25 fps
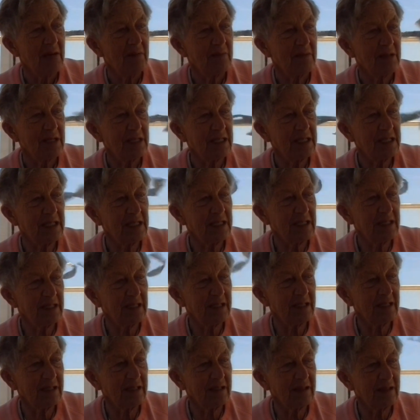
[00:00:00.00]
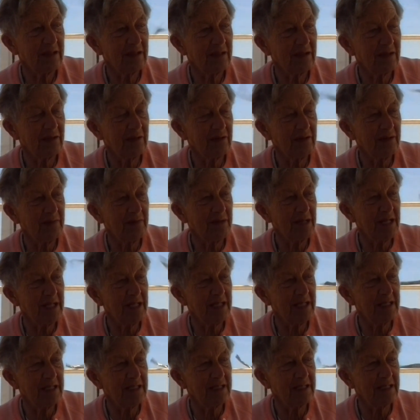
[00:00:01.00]
My sister
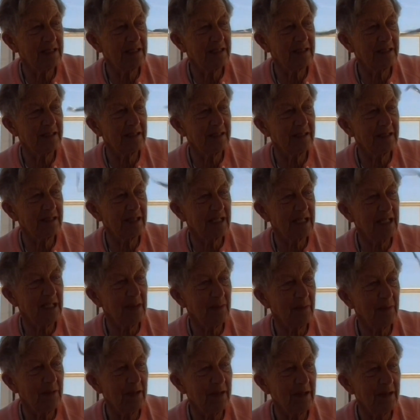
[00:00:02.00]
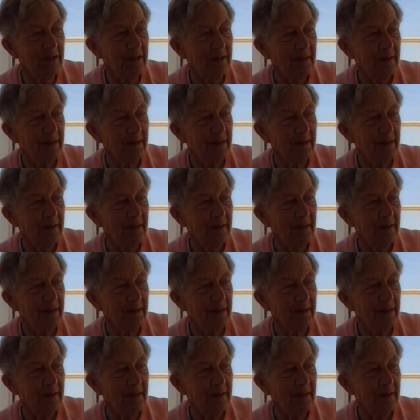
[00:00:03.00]
remained assistant keeper,